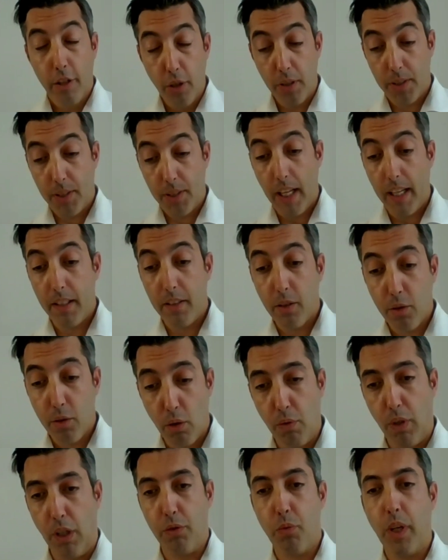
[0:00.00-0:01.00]
You say
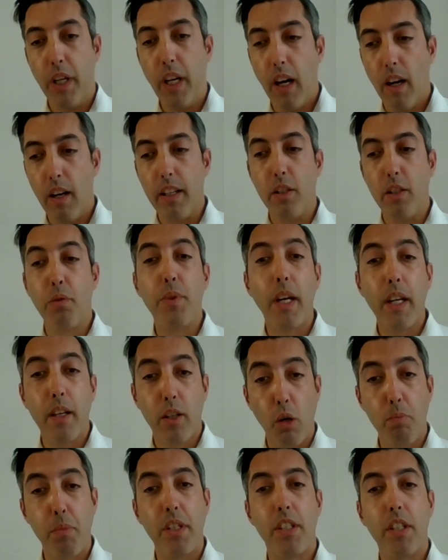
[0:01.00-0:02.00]
the word, we are in a very
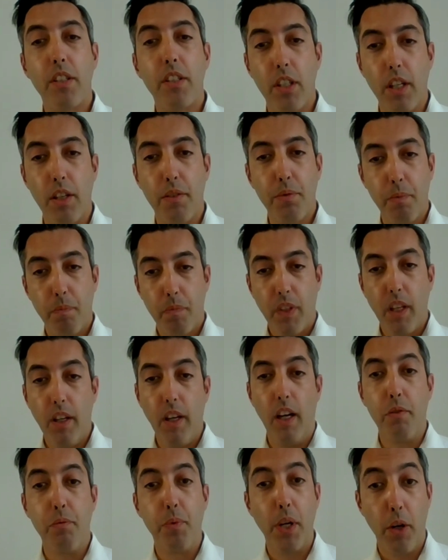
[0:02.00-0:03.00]
competitive
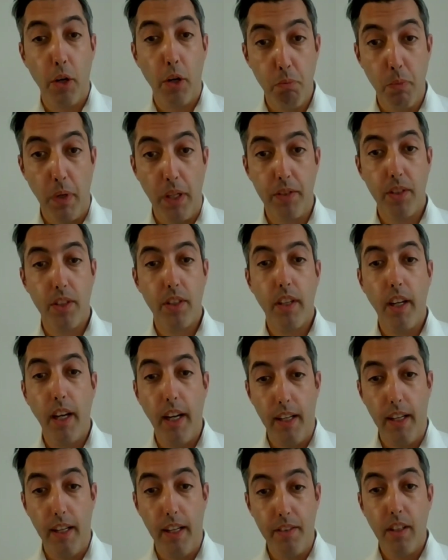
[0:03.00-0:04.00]
environment
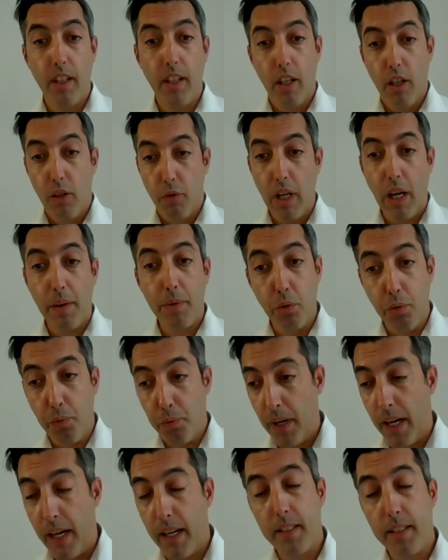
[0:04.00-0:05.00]
and we have to
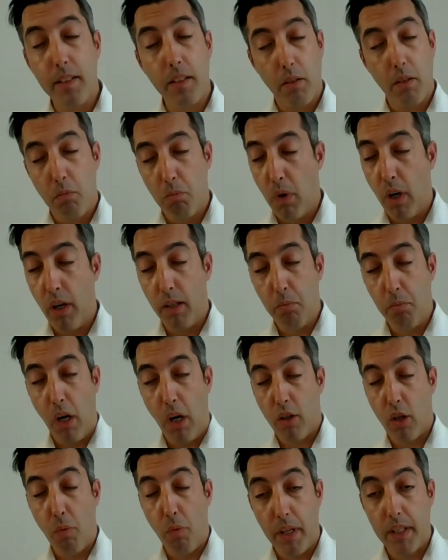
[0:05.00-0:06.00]
face more and
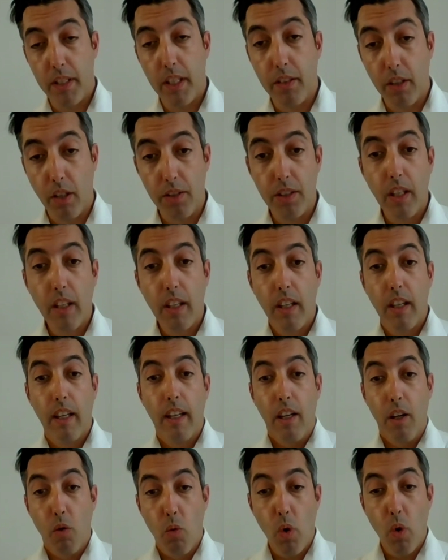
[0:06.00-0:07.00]
more competitors.
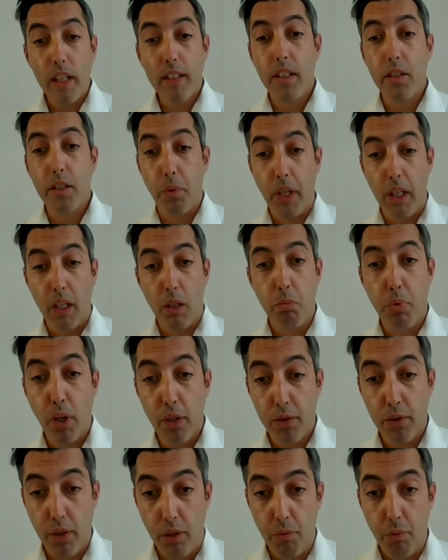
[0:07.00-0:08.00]
What is really
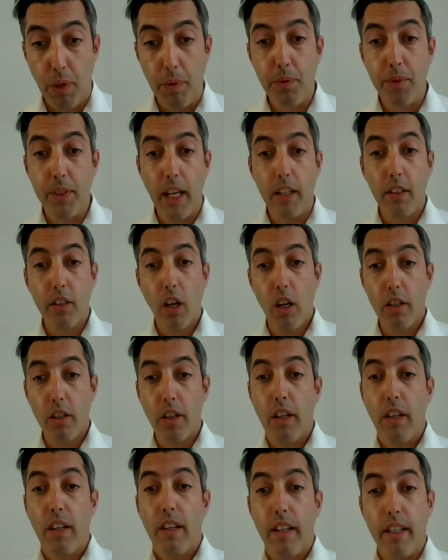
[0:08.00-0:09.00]
important with
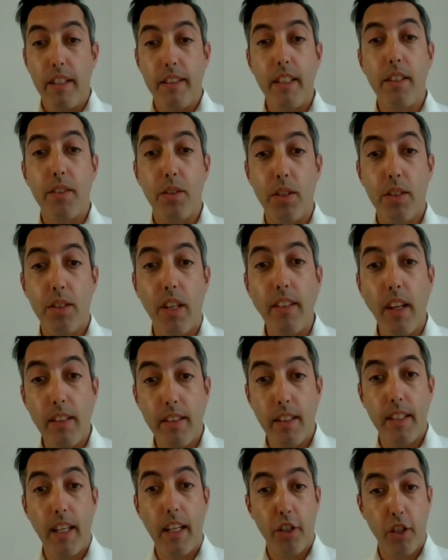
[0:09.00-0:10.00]
TechDoc is it's a
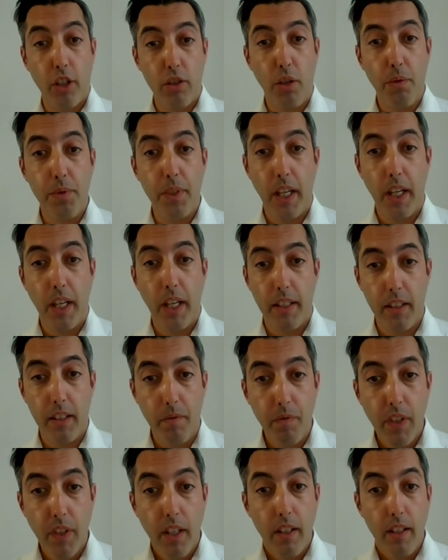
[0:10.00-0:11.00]
standardization of data.
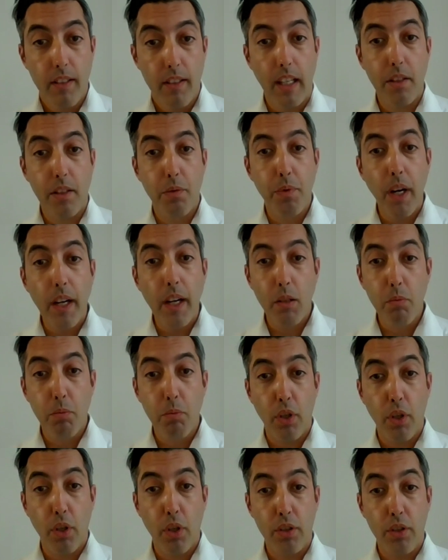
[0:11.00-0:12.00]
That's very
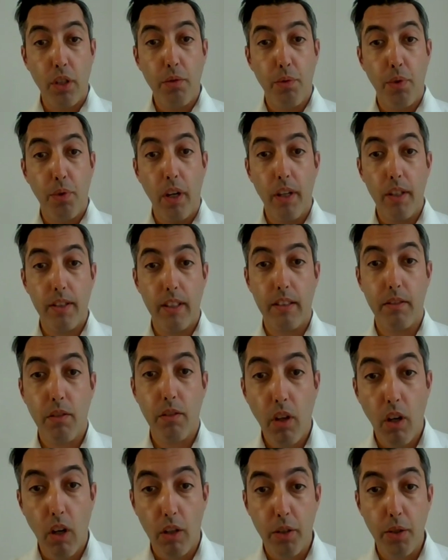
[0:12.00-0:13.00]
important for us that
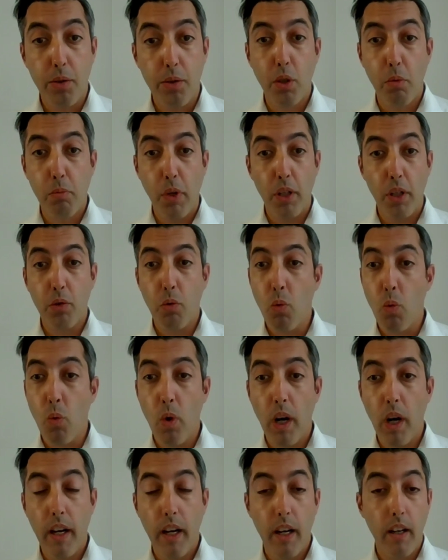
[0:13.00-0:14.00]
our customers,
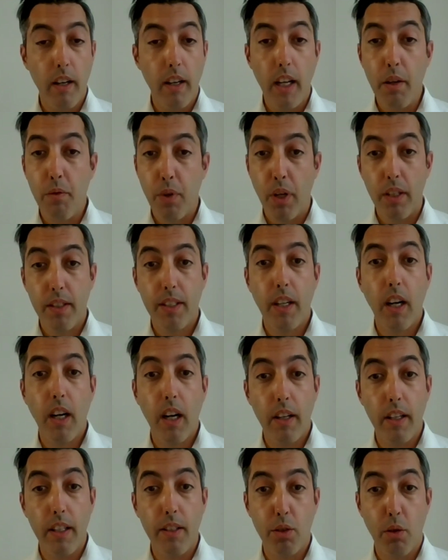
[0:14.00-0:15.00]
wherever they
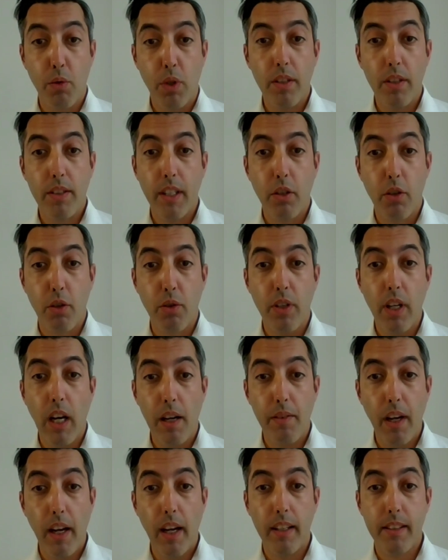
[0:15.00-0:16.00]
are in the world, they could
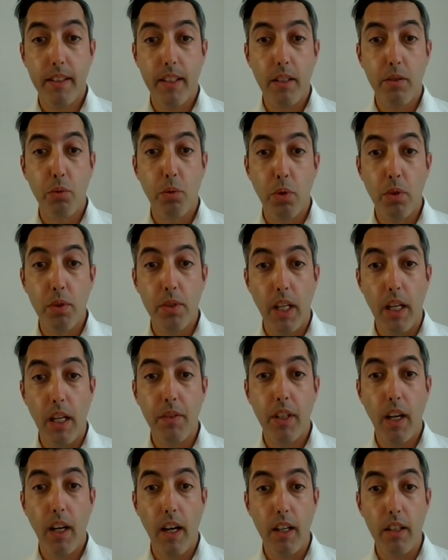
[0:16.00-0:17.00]
have access to the same
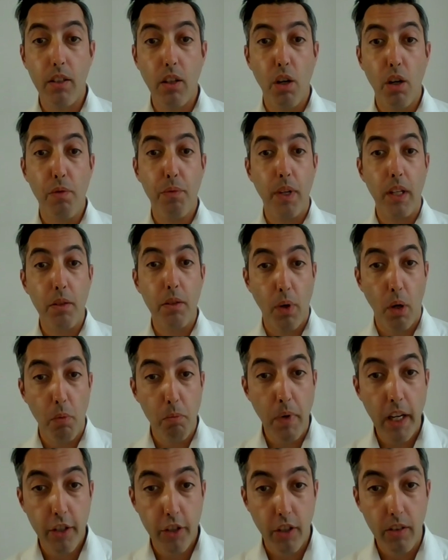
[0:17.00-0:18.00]
kind of
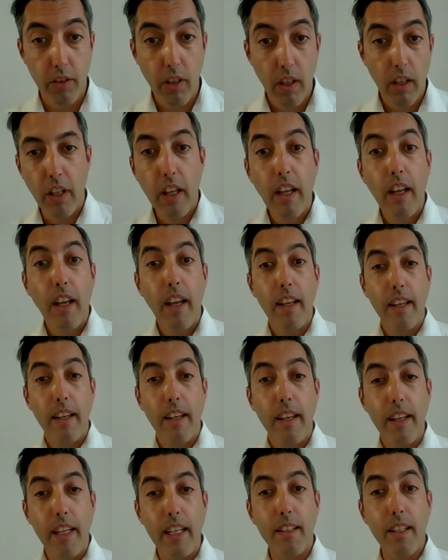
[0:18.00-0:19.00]
information.
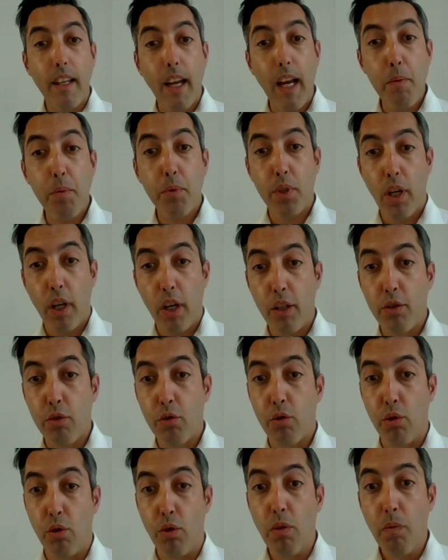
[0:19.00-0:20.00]
It helps us
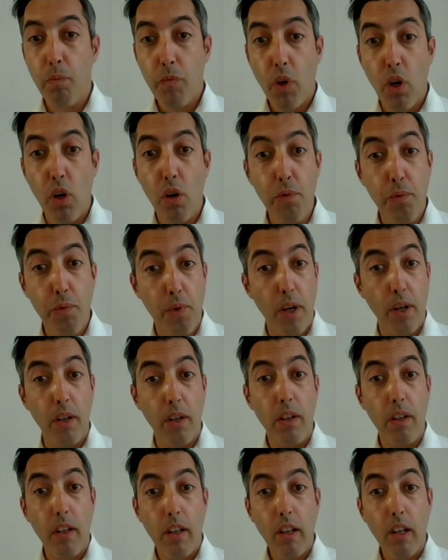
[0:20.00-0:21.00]
to
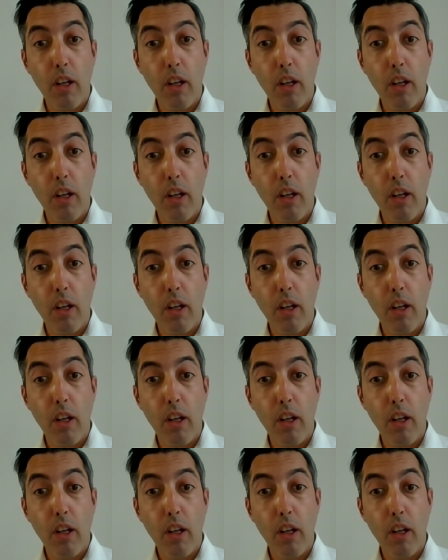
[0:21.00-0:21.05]
offer